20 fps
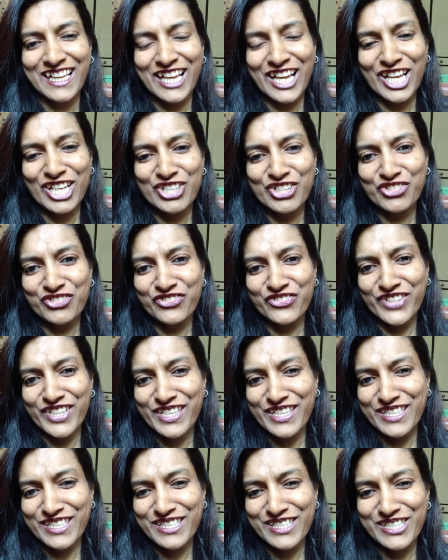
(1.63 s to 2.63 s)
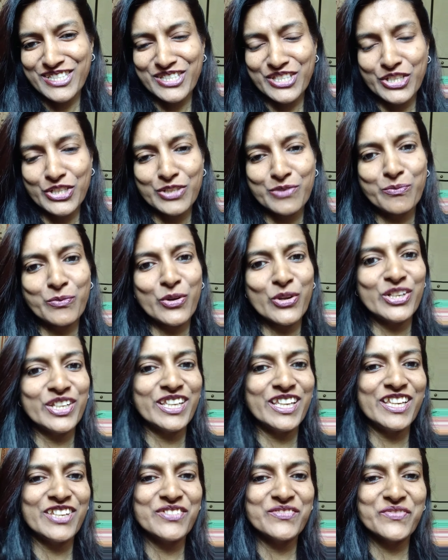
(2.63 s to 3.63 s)
Hello, friends. Good
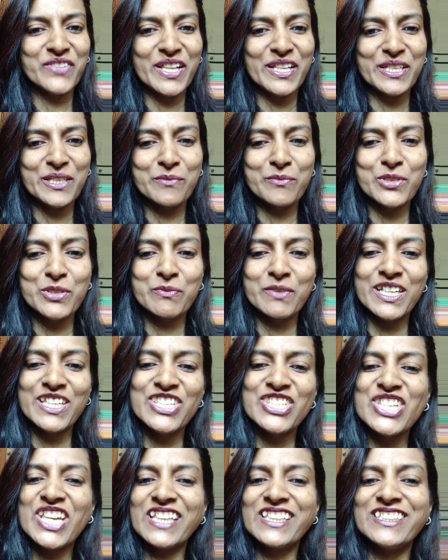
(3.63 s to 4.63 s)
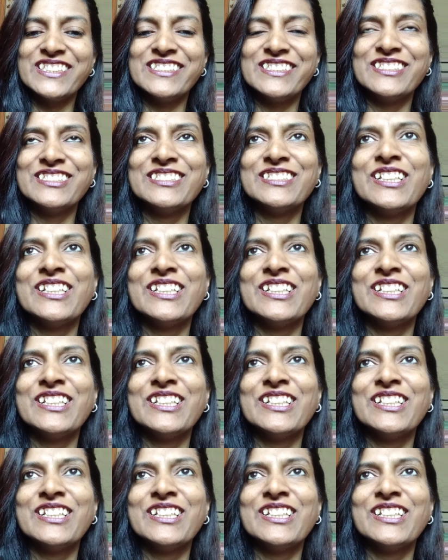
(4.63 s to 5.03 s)
morning. Welcome to my channel.